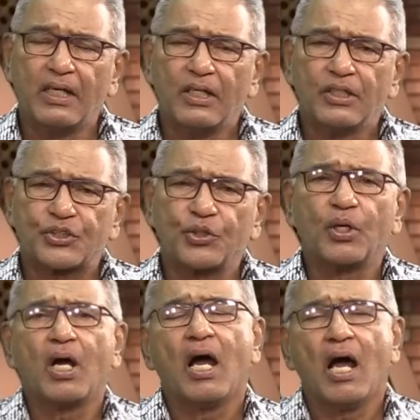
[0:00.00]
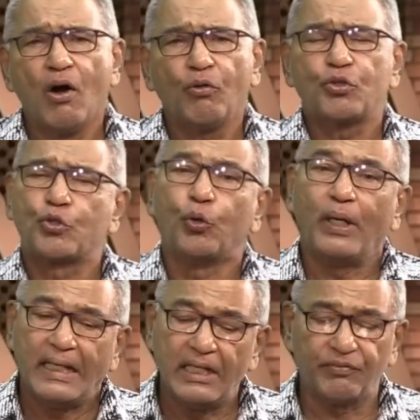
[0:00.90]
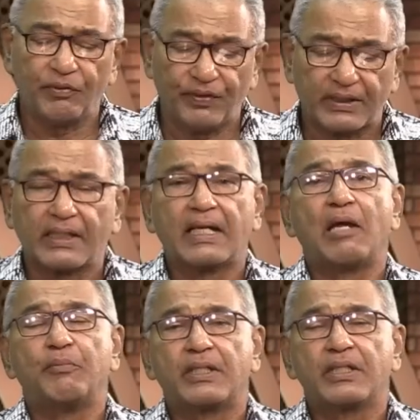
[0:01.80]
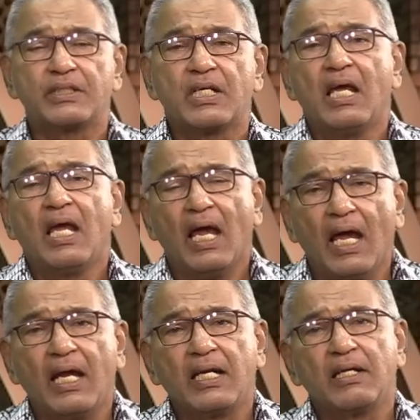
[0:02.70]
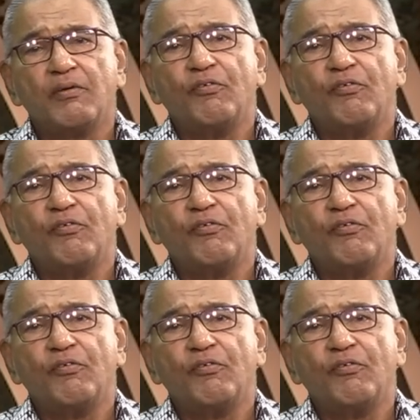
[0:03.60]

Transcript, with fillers: So, how to live with diabetes and